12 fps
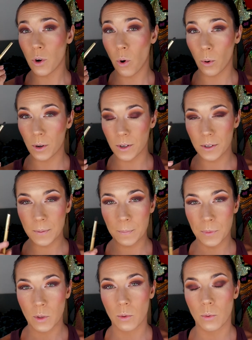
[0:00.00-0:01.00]
corner,
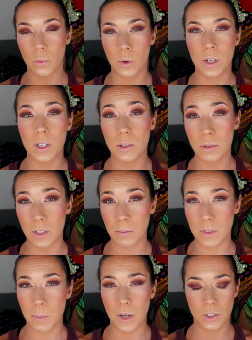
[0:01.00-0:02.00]
we're gonna do something
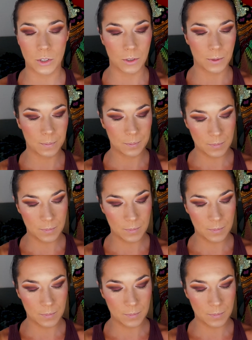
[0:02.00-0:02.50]
special.